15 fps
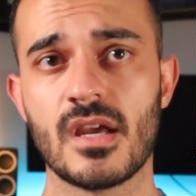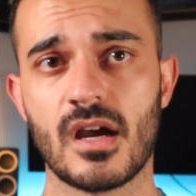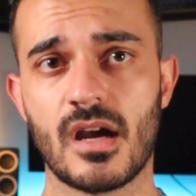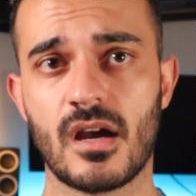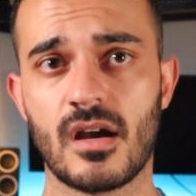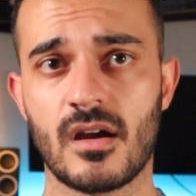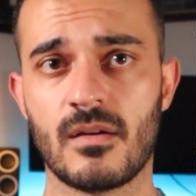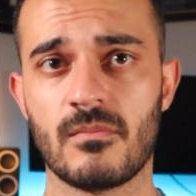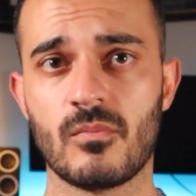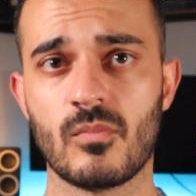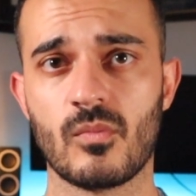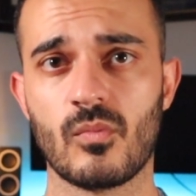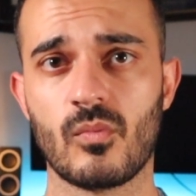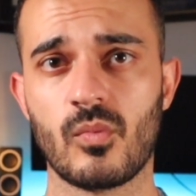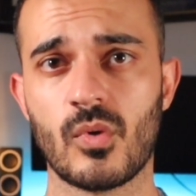
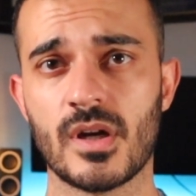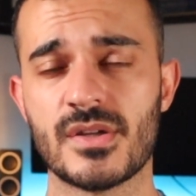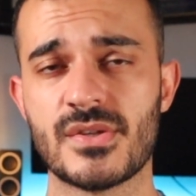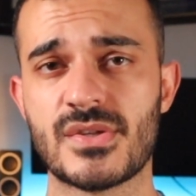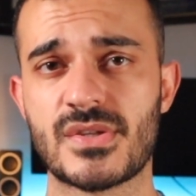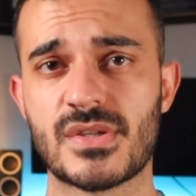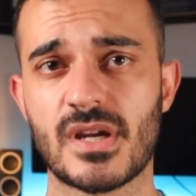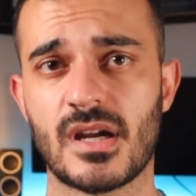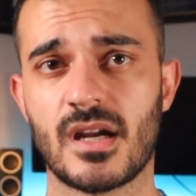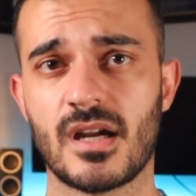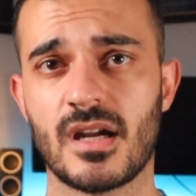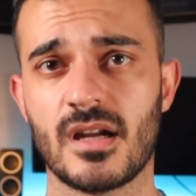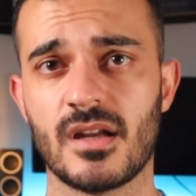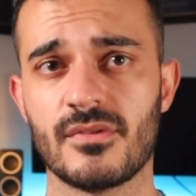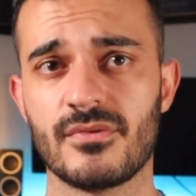was
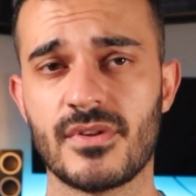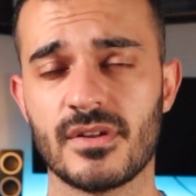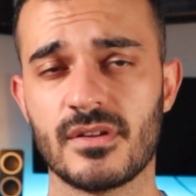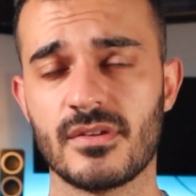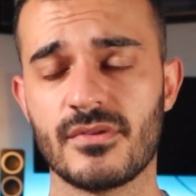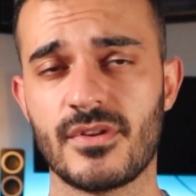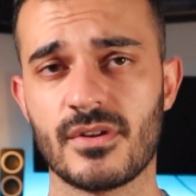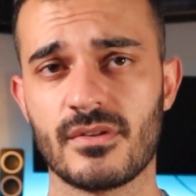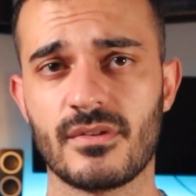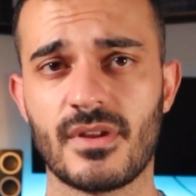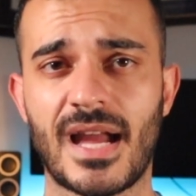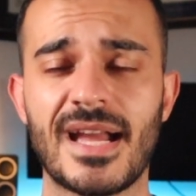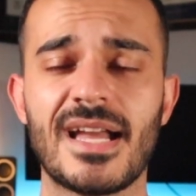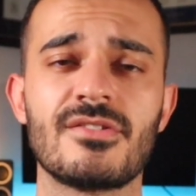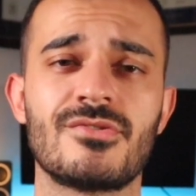
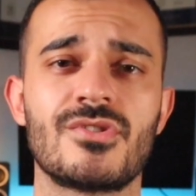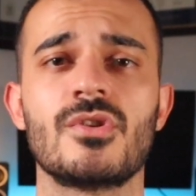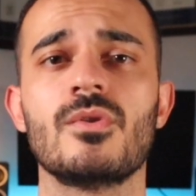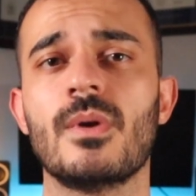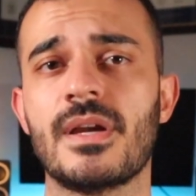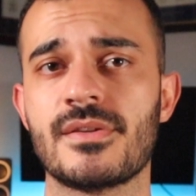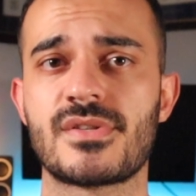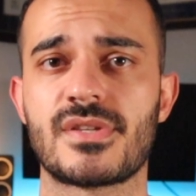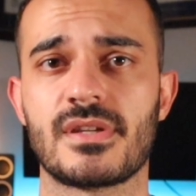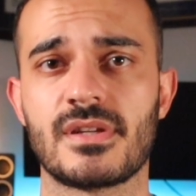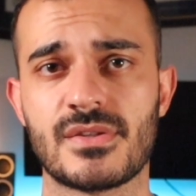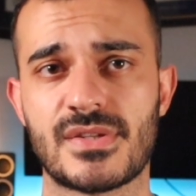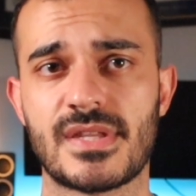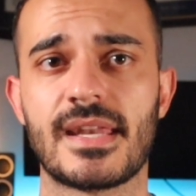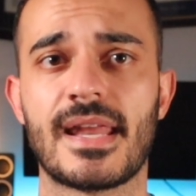I had two
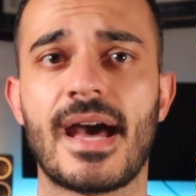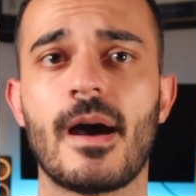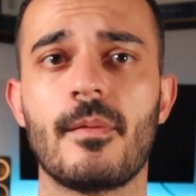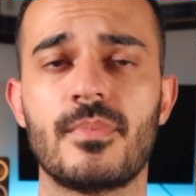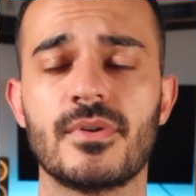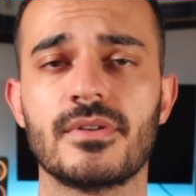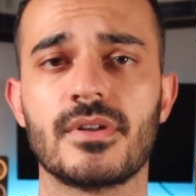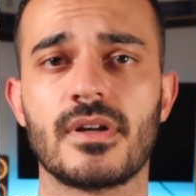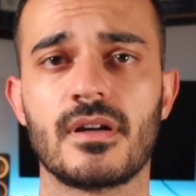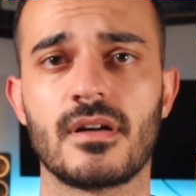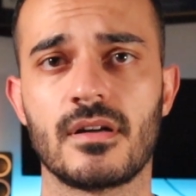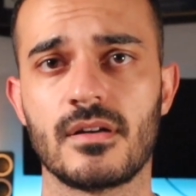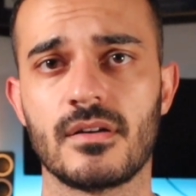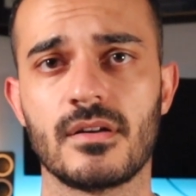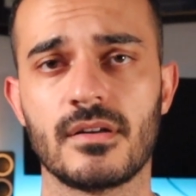incidents that happened
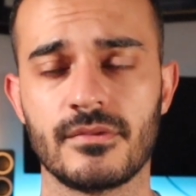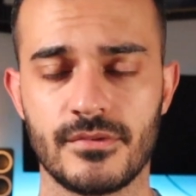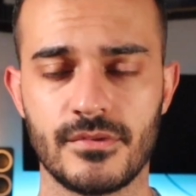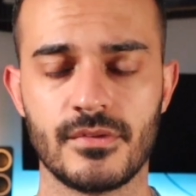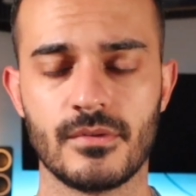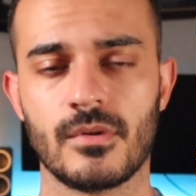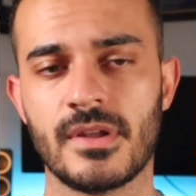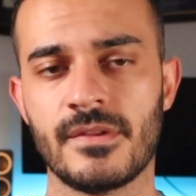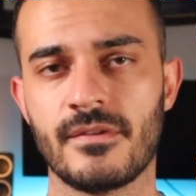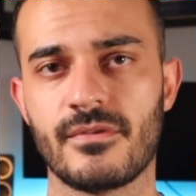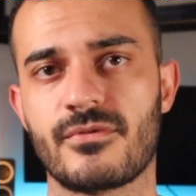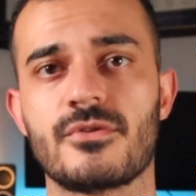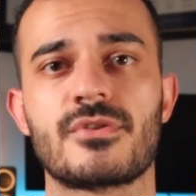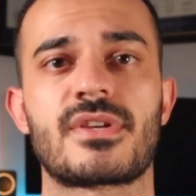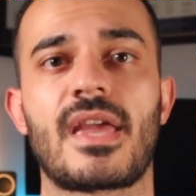in the
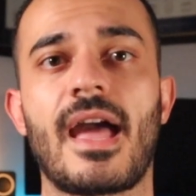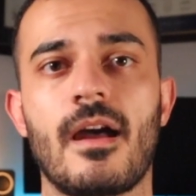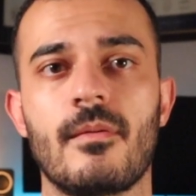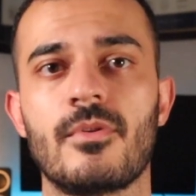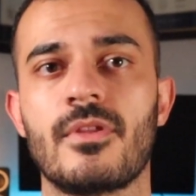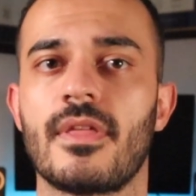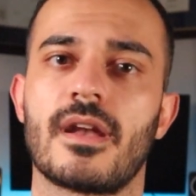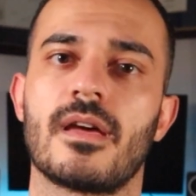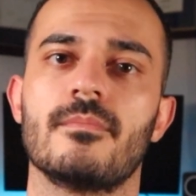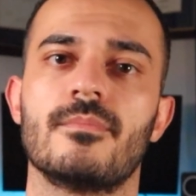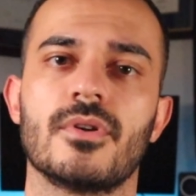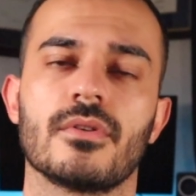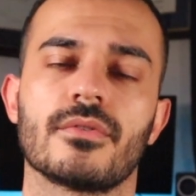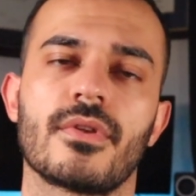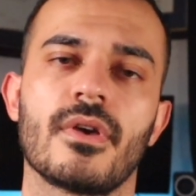first cabin that I
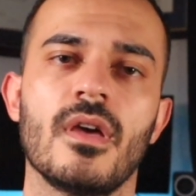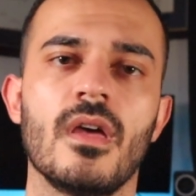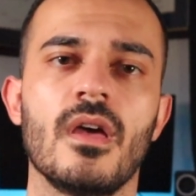built.